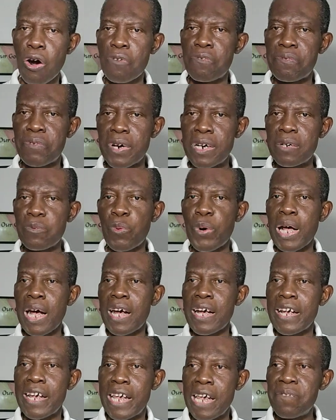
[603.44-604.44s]
offering, we
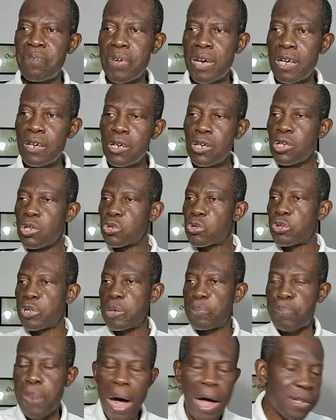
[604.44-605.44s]
are giving it to
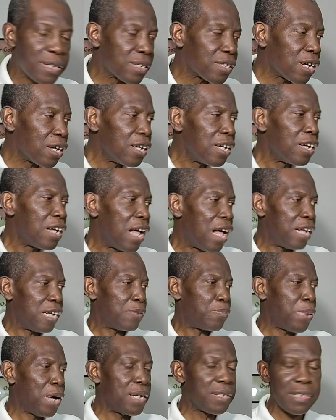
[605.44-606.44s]
the pastor and
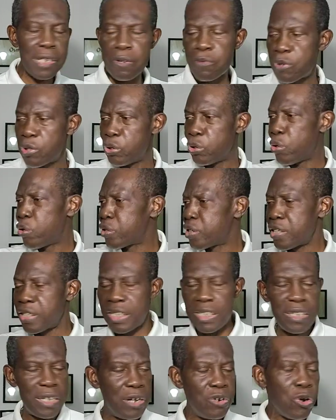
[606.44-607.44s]
the pastor will use
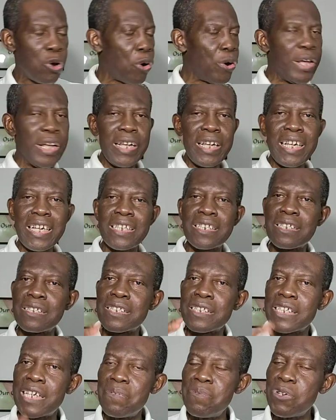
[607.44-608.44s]
it. You know, it
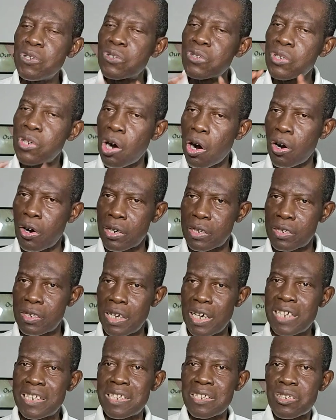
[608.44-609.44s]
is given to God.
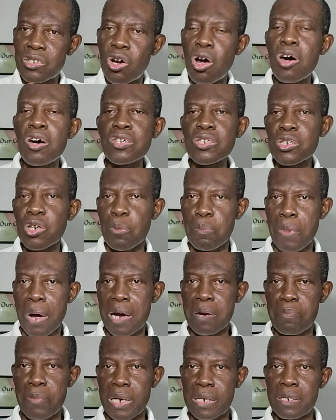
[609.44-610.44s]
It is God's
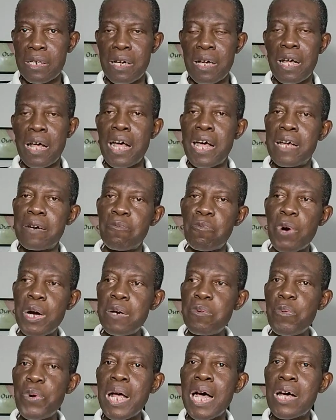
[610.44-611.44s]
commandment. And
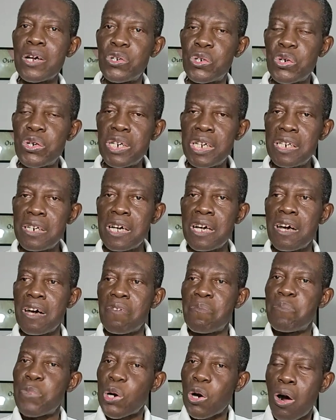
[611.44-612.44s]
when we are doing it
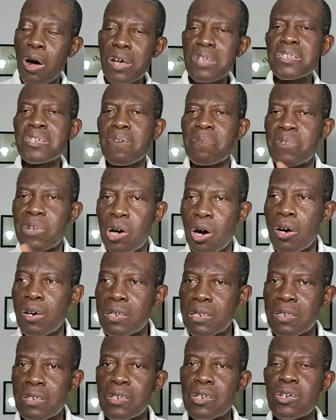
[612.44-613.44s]
because of
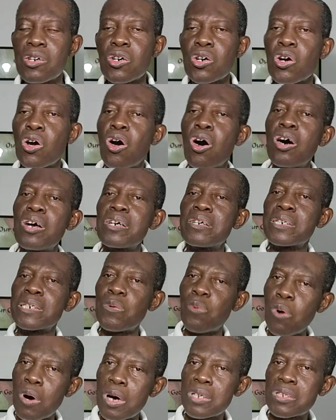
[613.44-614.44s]
God, God
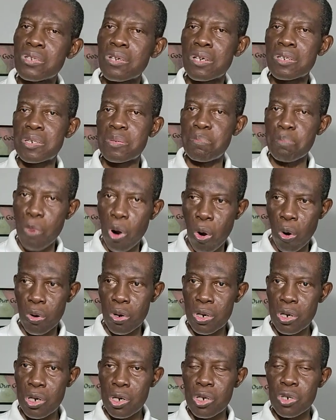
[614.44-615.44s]
rewards us more.
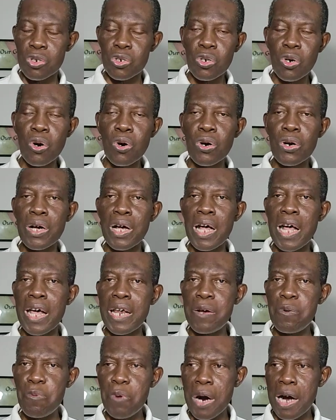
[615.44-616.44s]
So
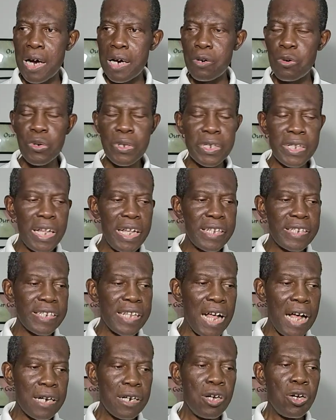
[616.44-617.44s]
anyone who thinks
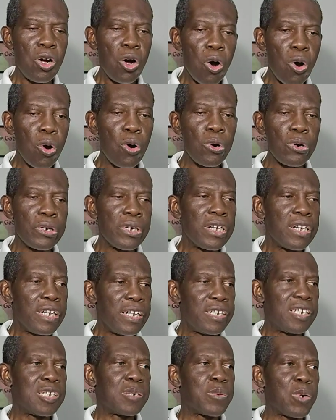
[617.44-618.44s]
that, oh,
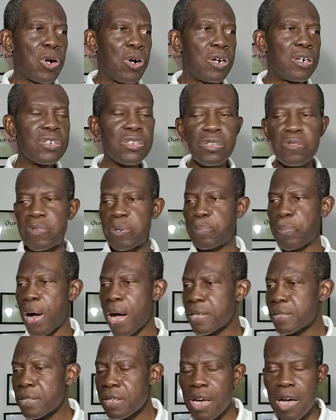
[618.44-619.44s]
it is because of the
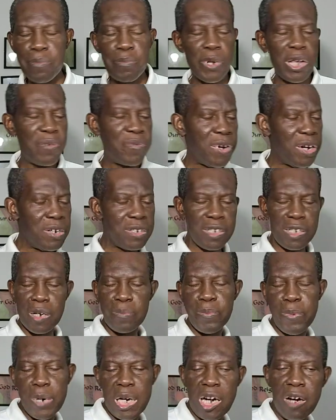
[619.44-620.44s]
pastor I'm giving it,
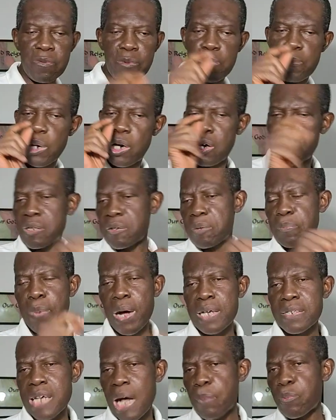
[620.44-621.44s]
um, because of the
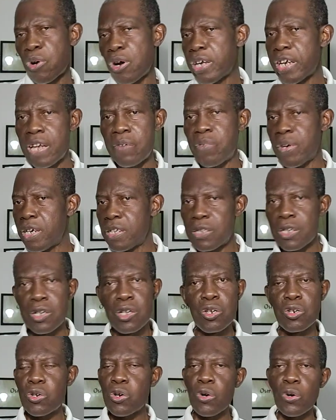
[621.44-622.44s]
pastor I'm not giving it,
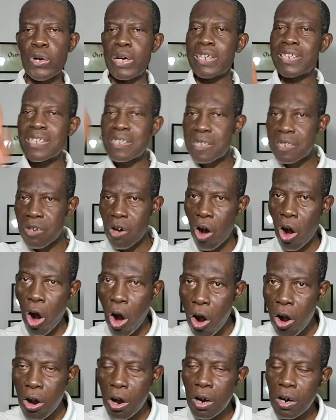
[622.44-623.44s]
no, it is
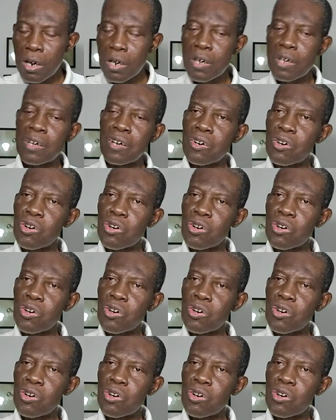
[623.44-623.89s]
all